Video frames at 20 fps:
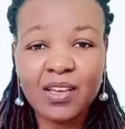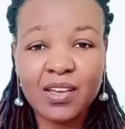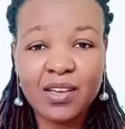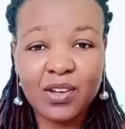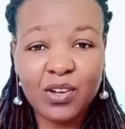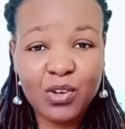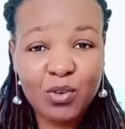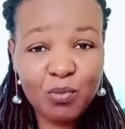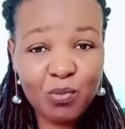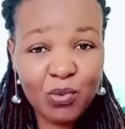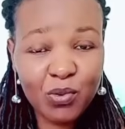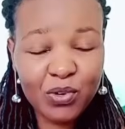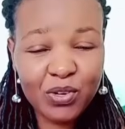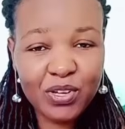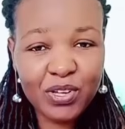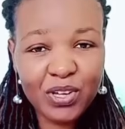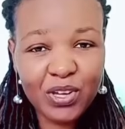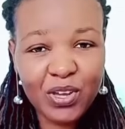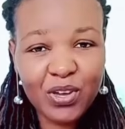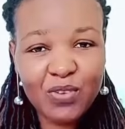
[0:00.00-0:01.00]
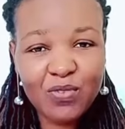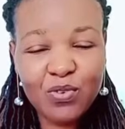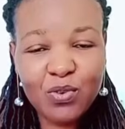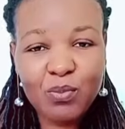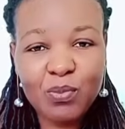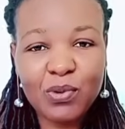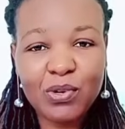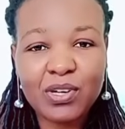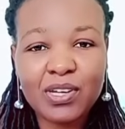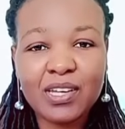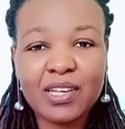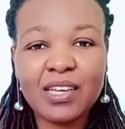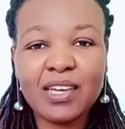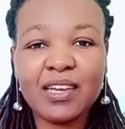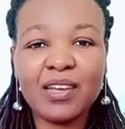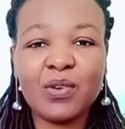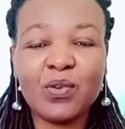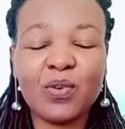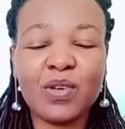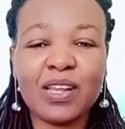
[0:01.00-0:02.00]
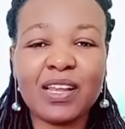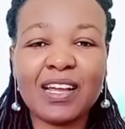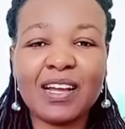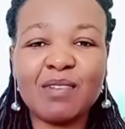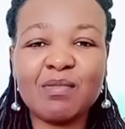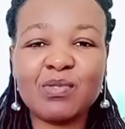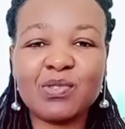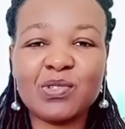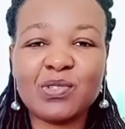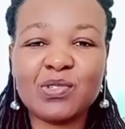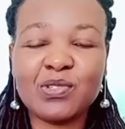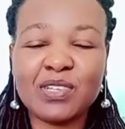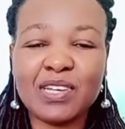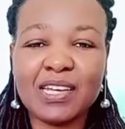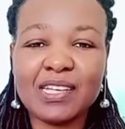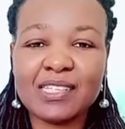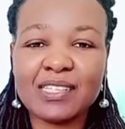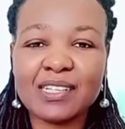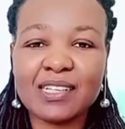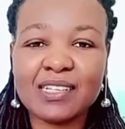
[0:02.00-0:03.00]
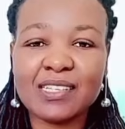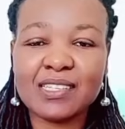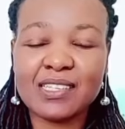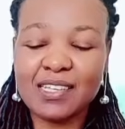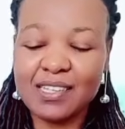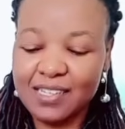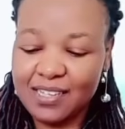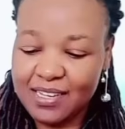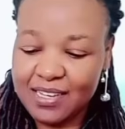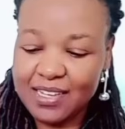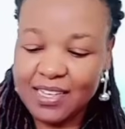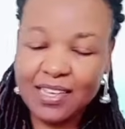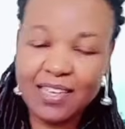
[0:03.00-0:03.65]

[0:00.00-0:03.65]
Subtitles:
Good morning, everybody, and welcome to today's lesson.